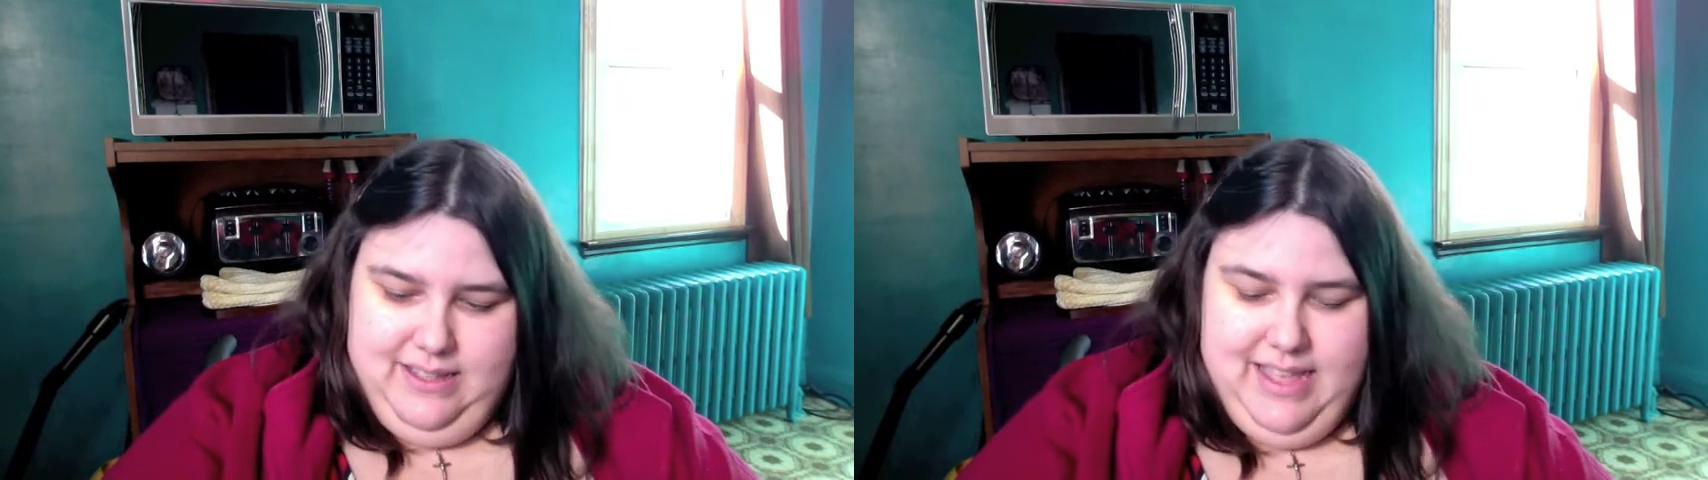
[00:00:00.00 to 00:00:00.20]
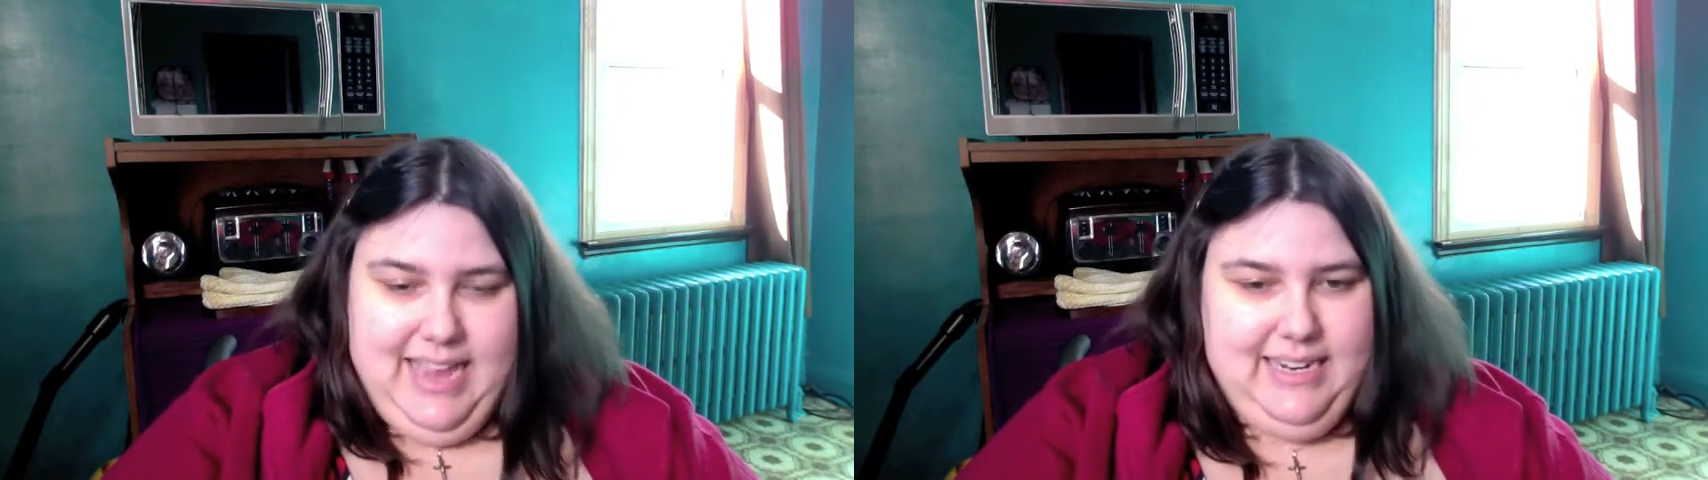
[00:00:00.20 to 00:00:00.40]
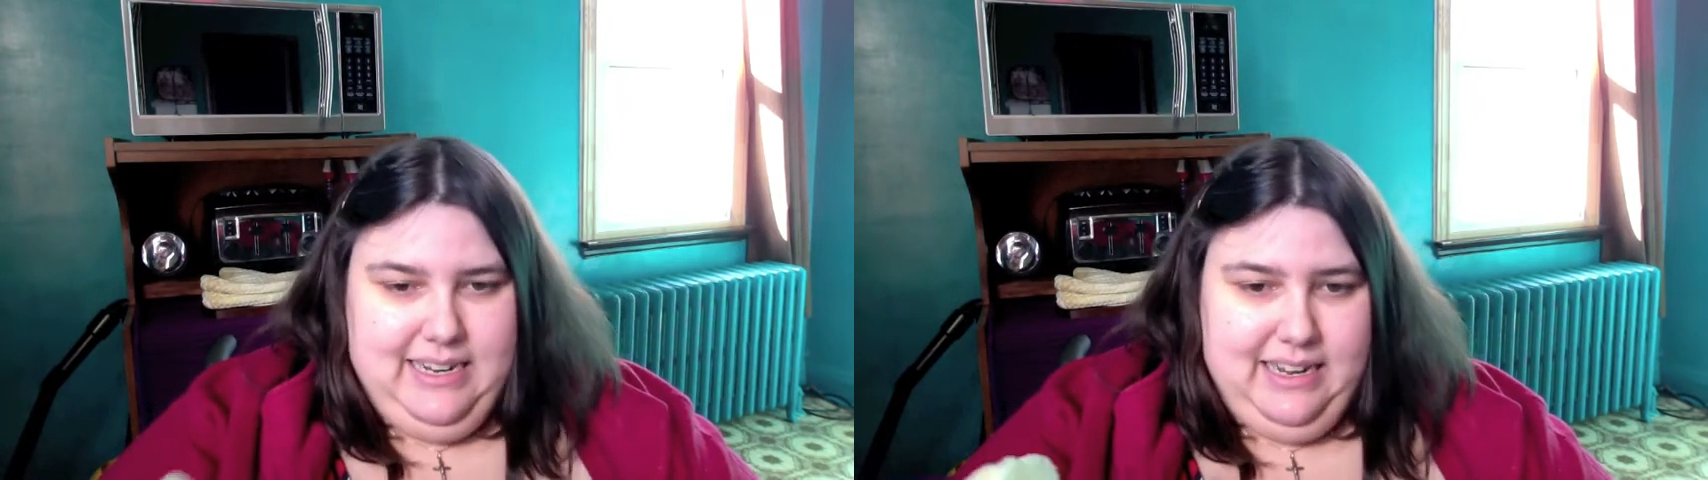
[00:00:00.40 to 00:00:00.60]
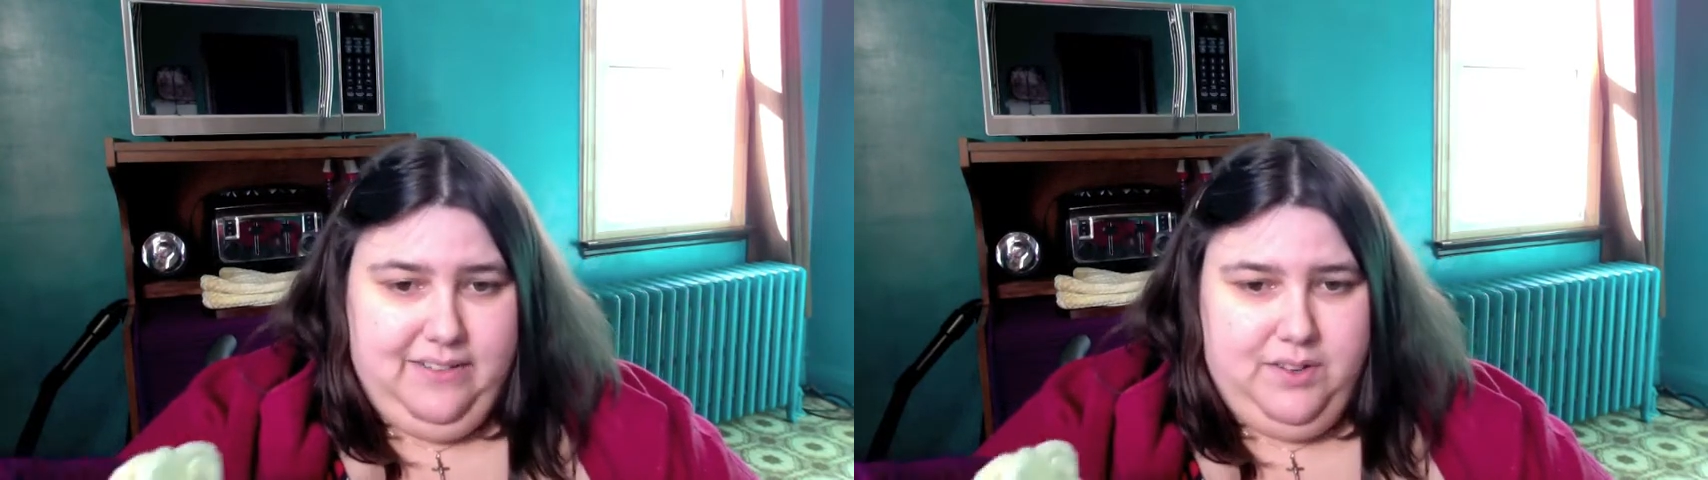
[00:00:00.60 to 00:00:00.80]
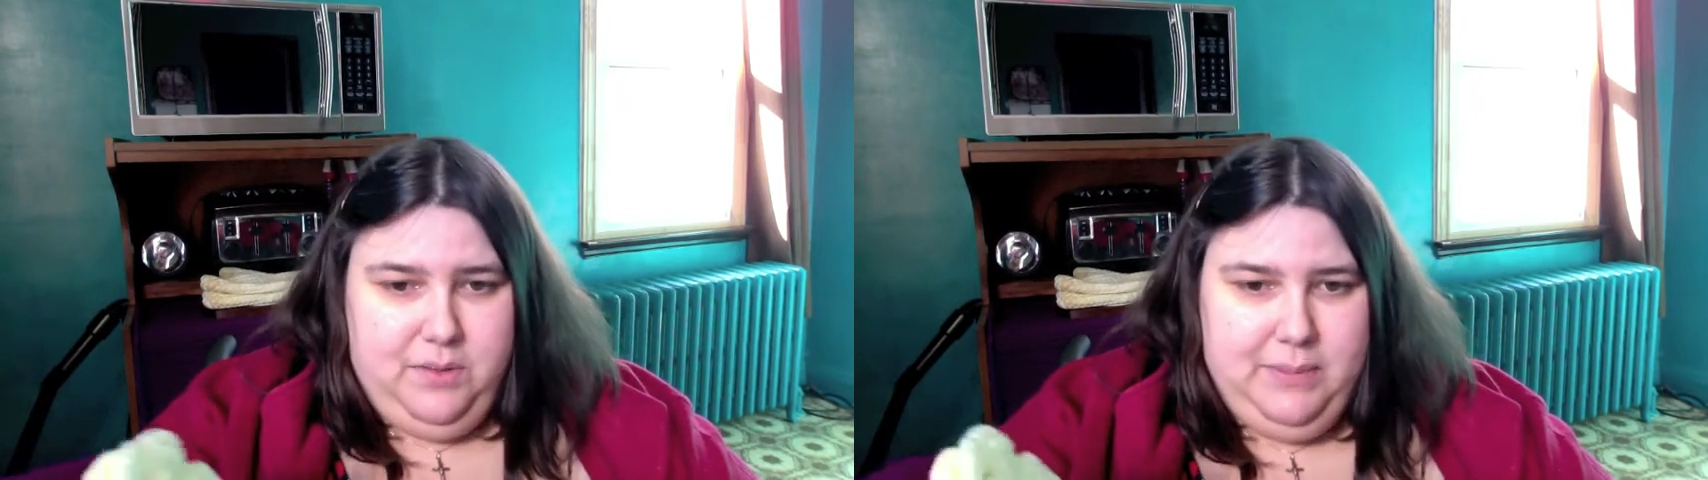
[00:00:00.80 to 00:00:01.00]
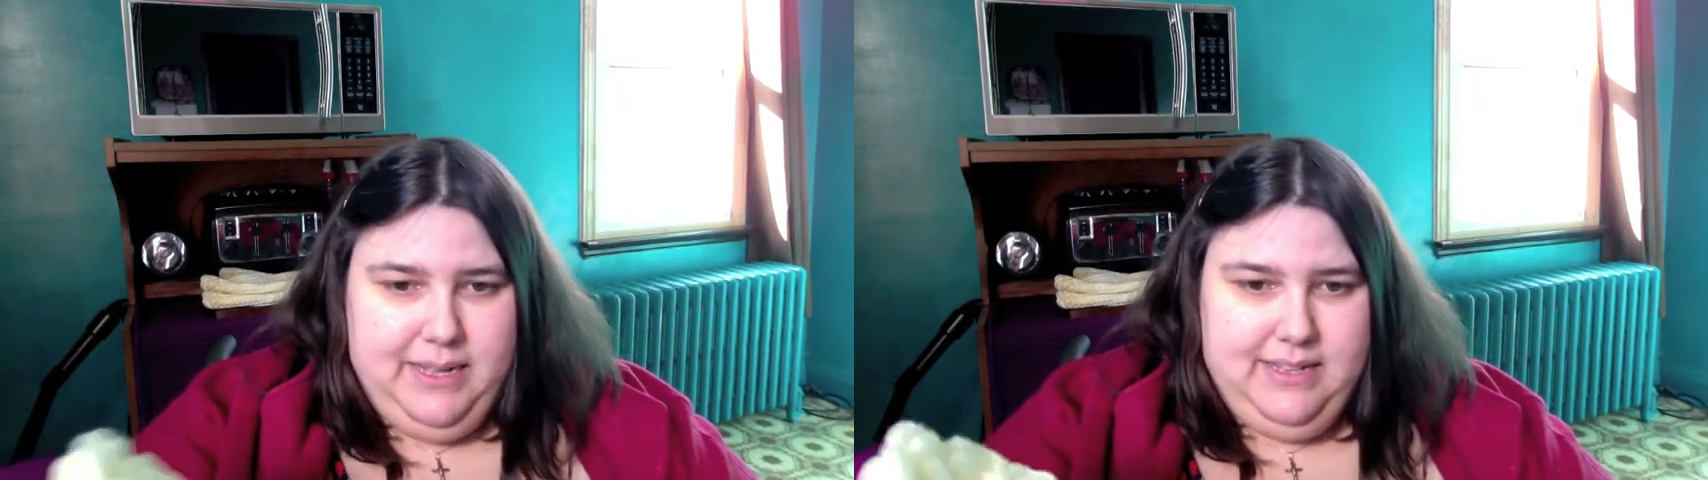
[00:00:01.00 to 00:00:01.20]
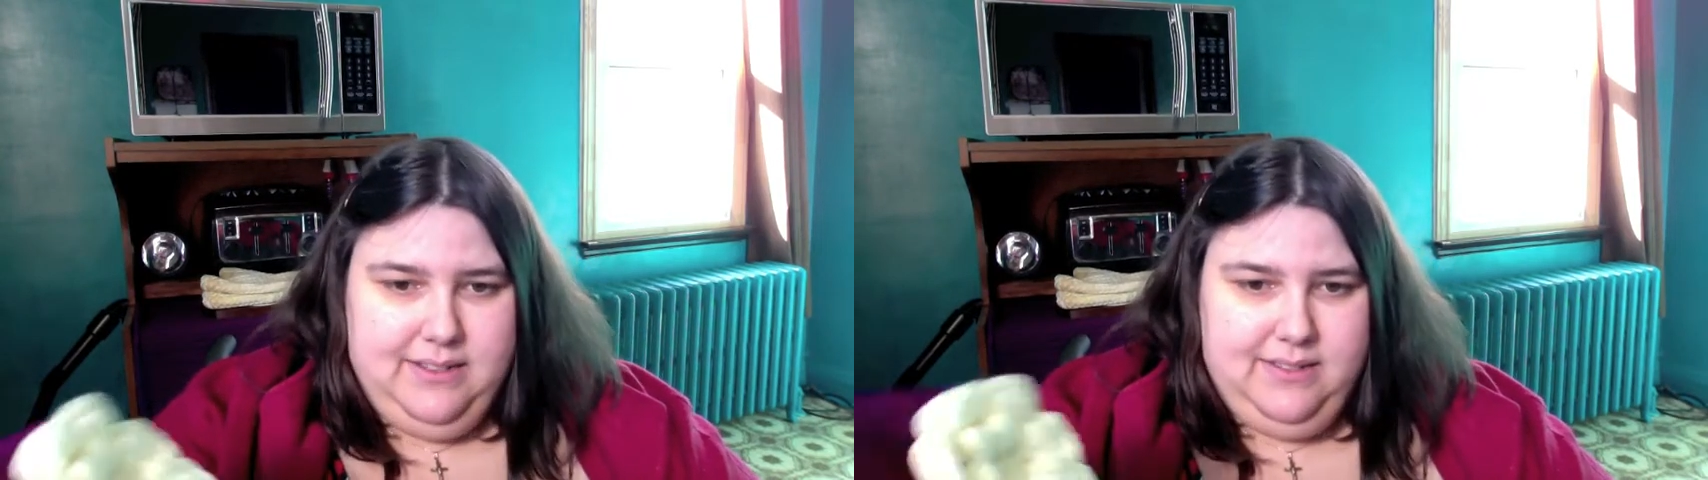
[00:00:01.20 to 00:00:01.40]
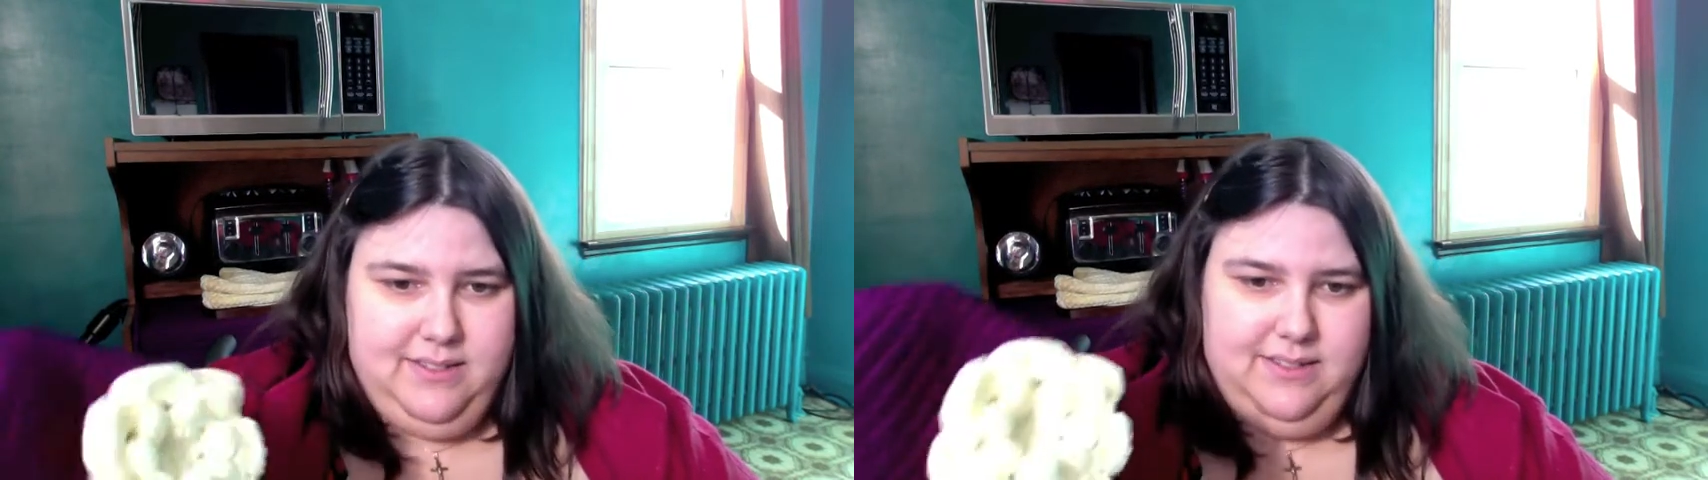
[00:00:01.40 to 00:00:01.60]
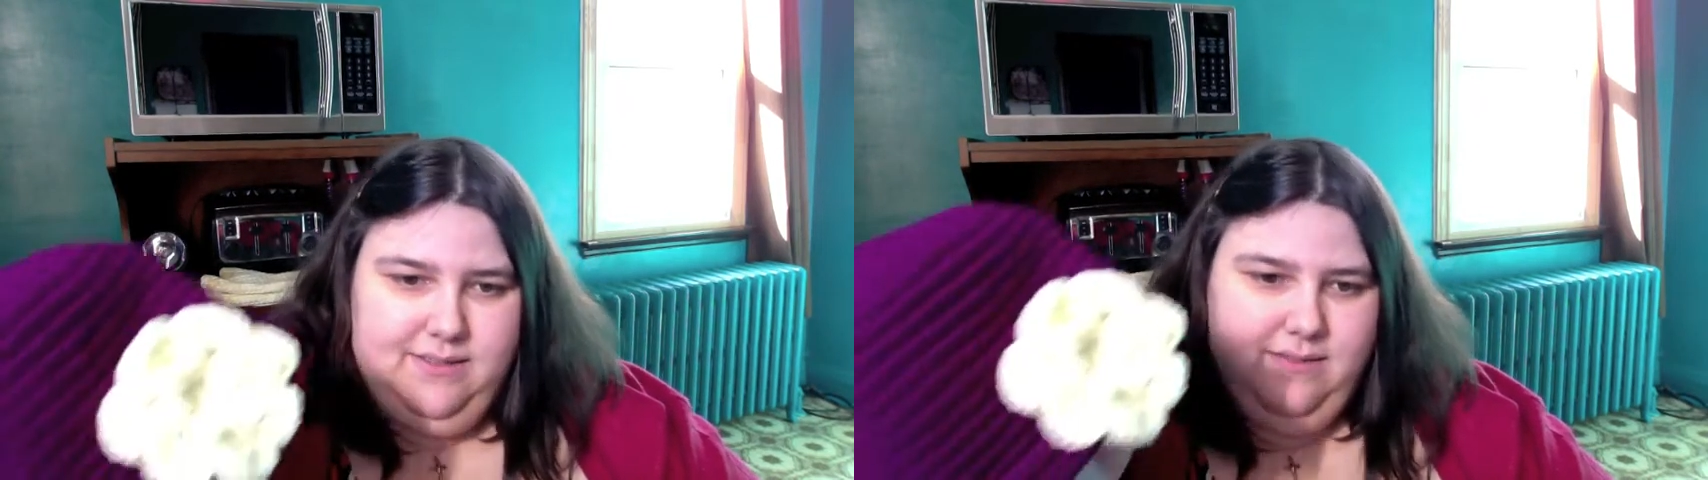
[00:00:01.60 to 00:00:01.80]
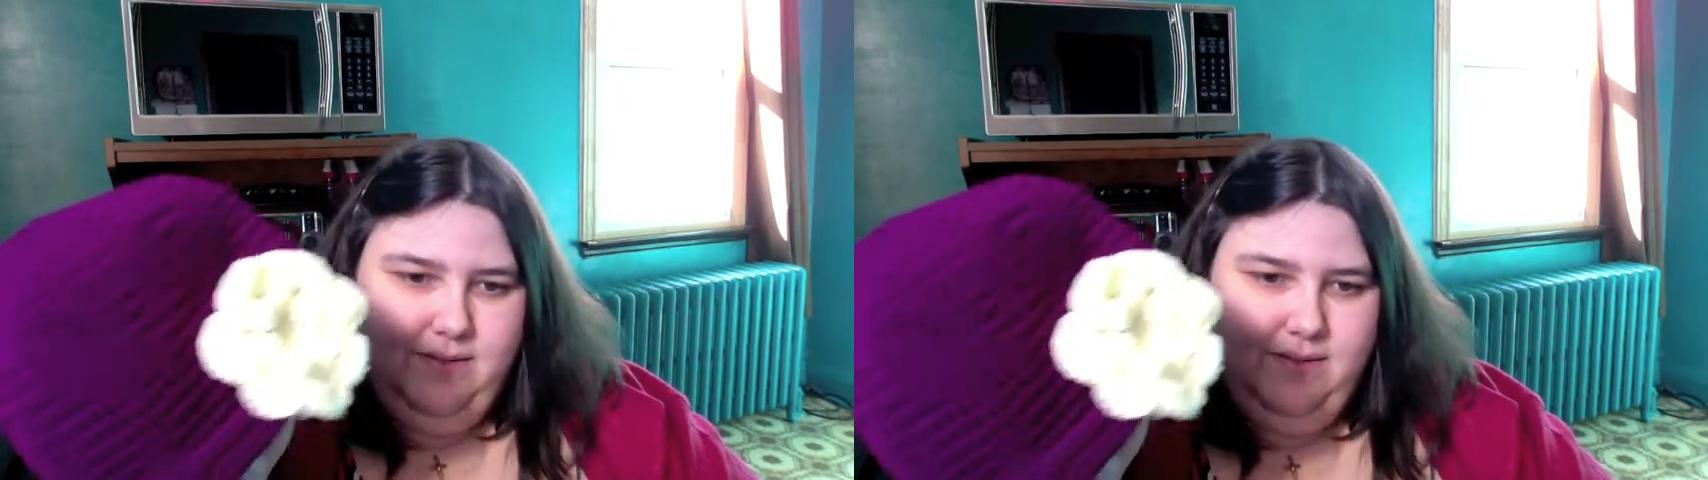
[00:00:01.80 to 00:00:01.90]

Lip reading: I didn't have no buttons